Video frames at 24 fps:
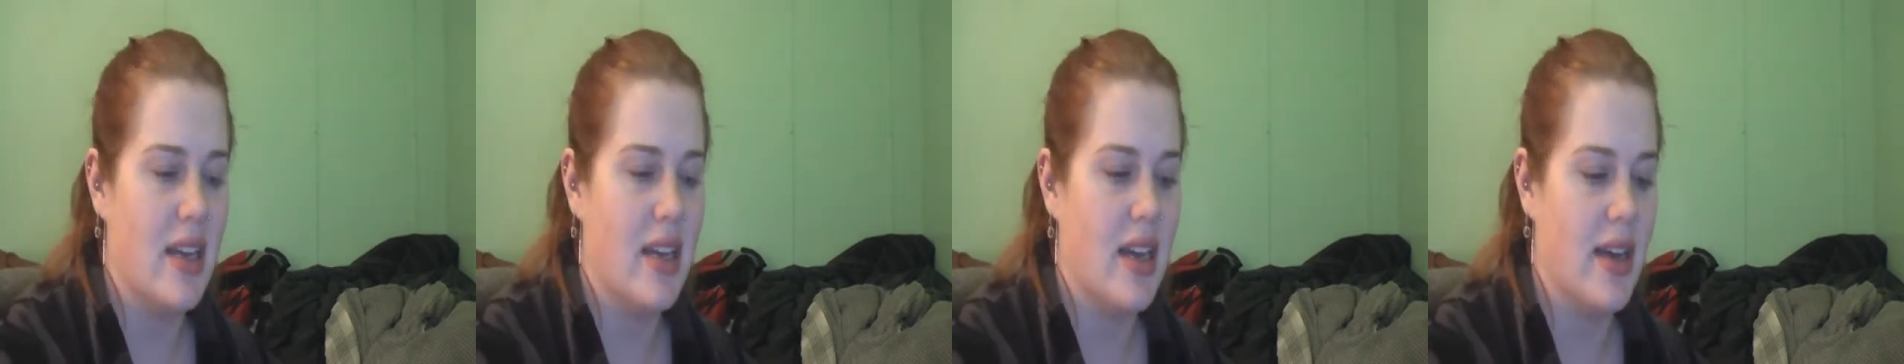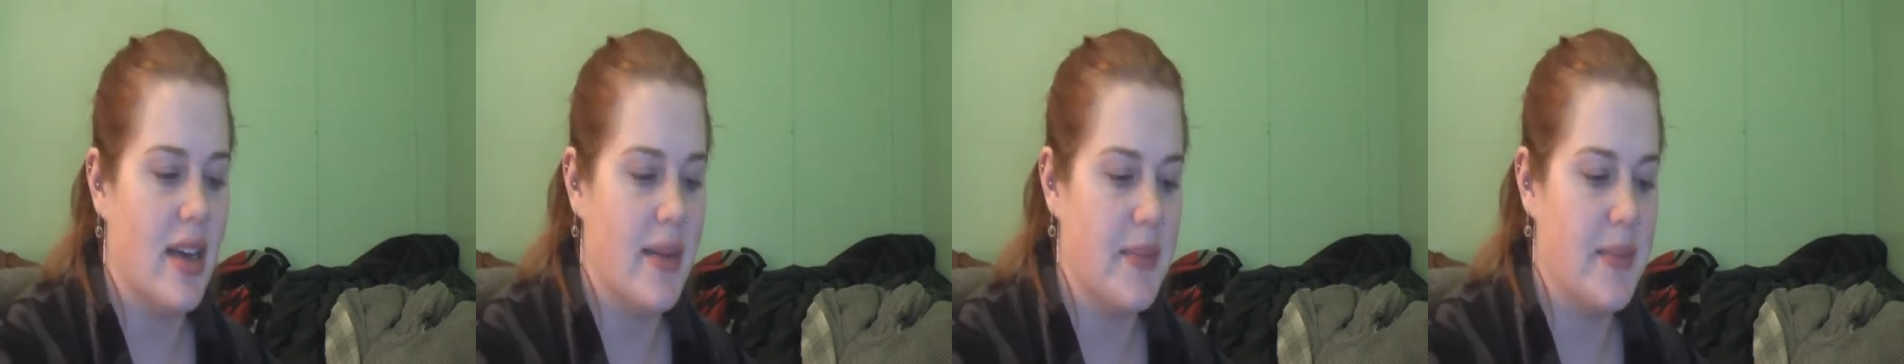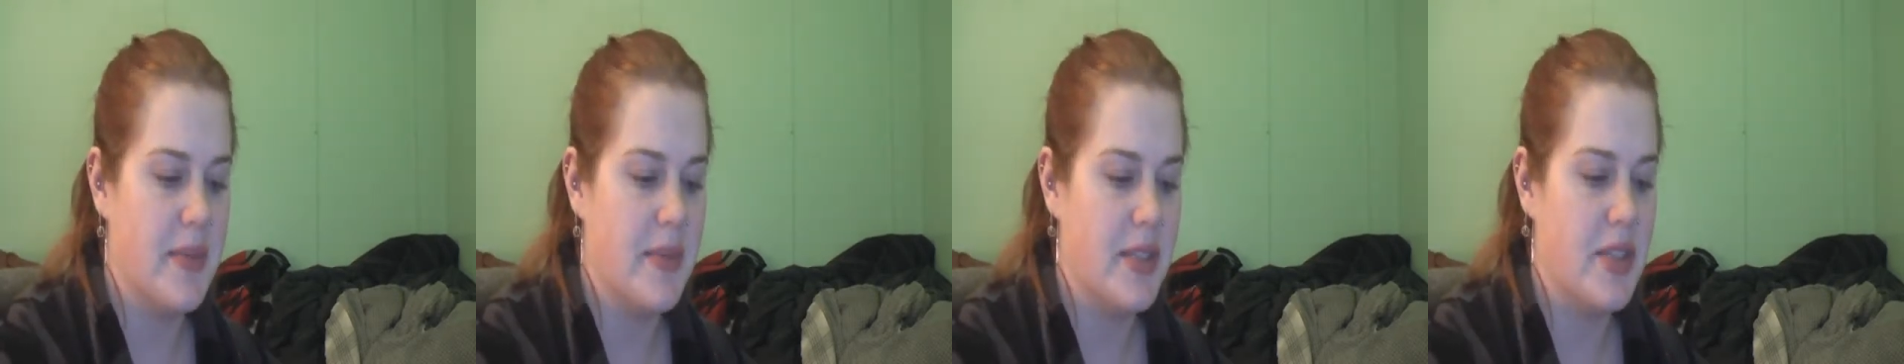
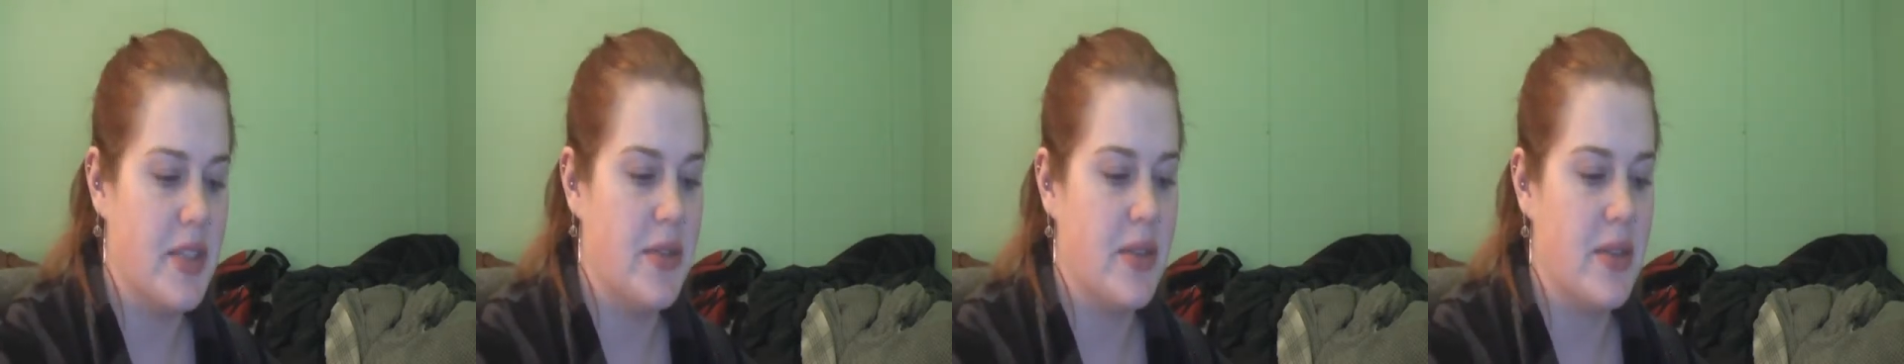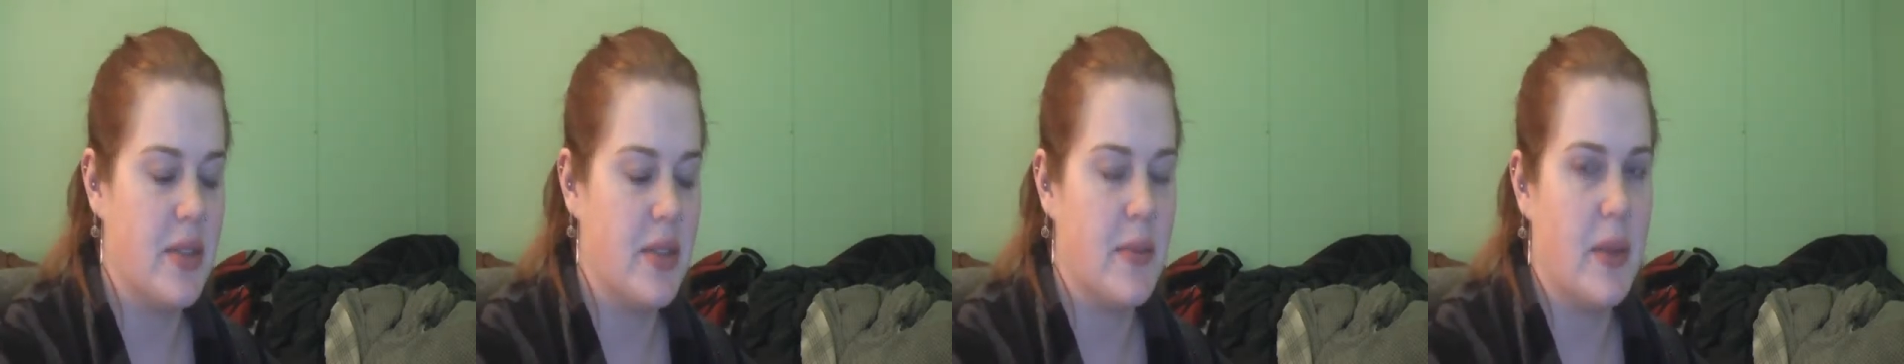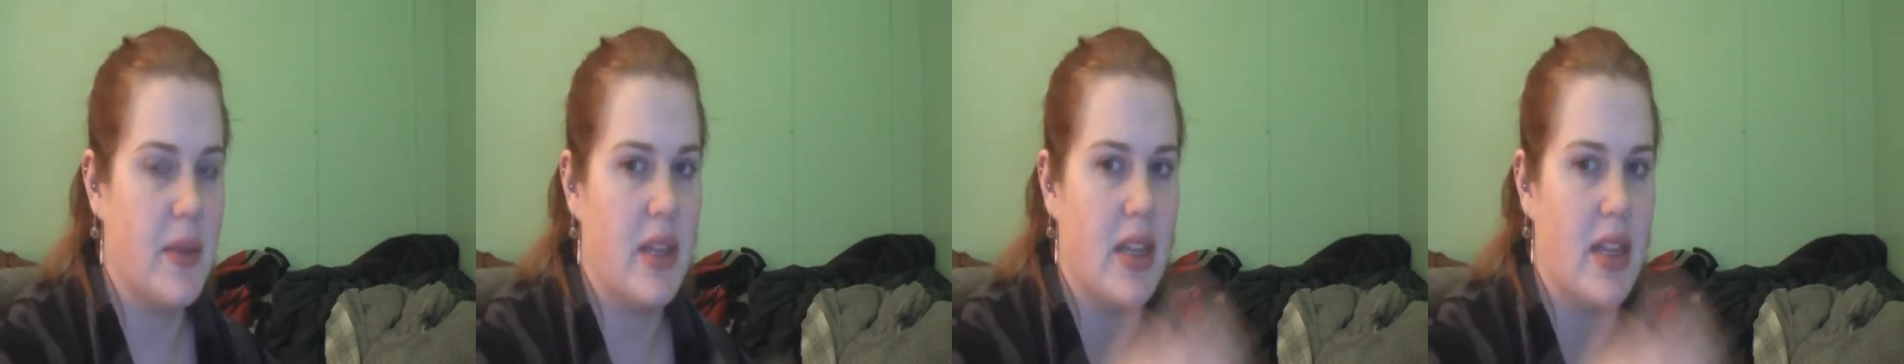to
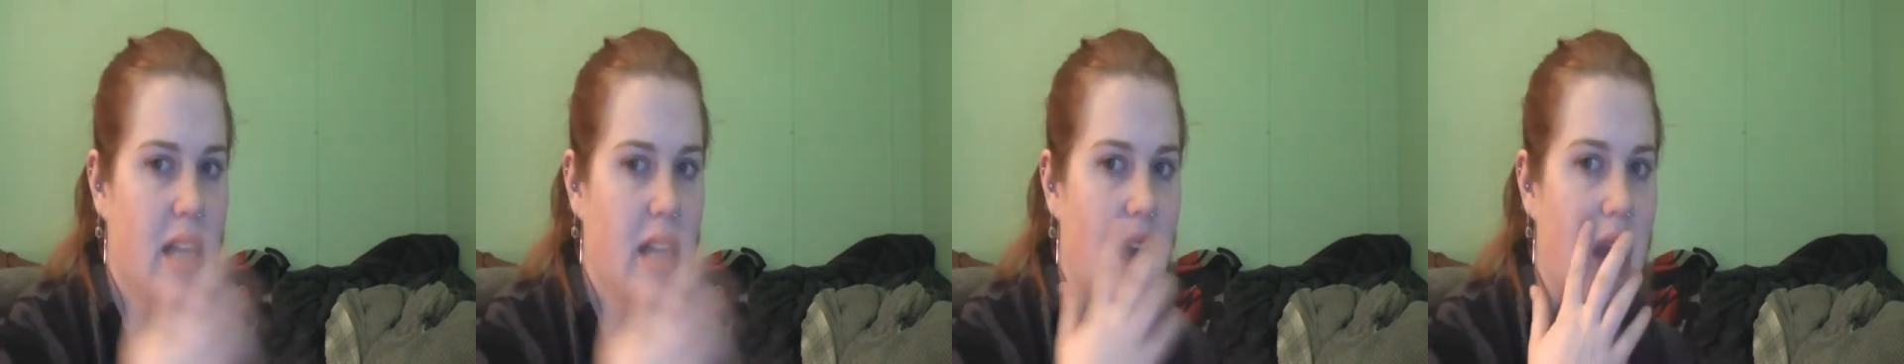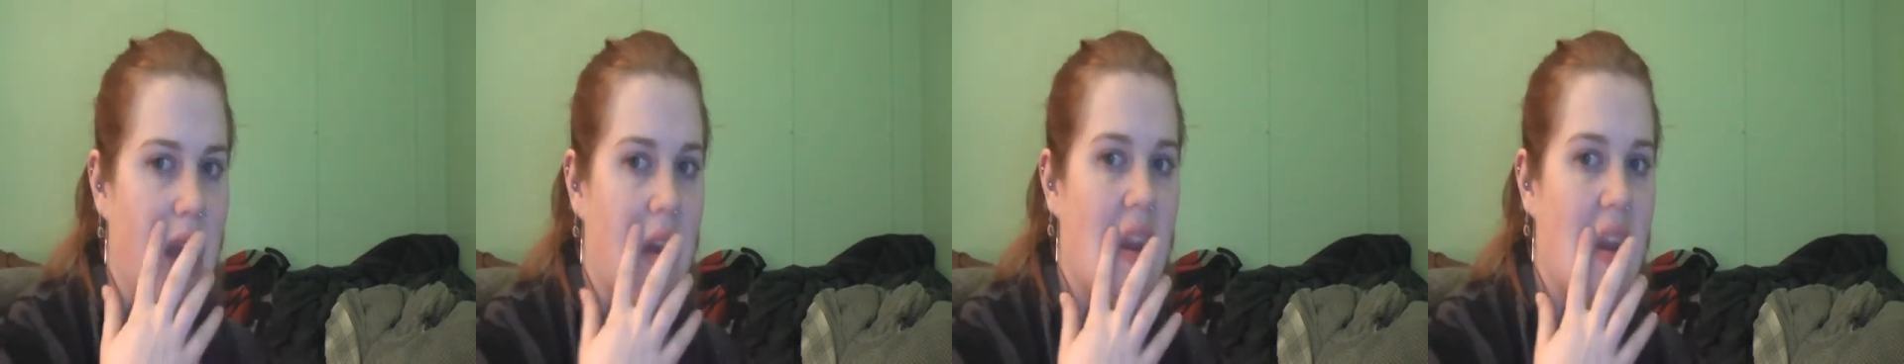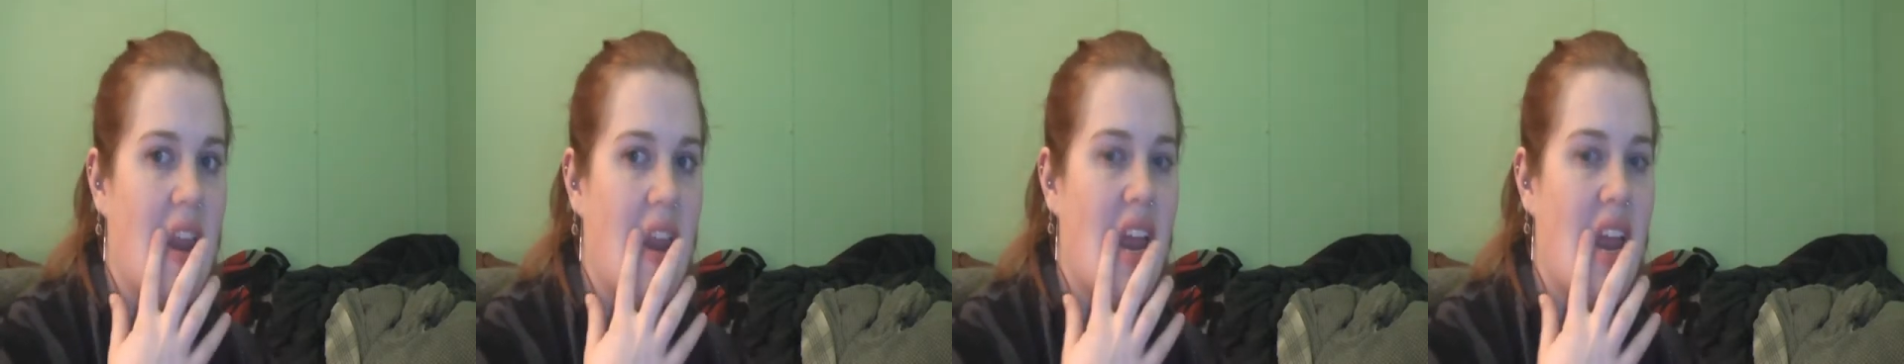explain that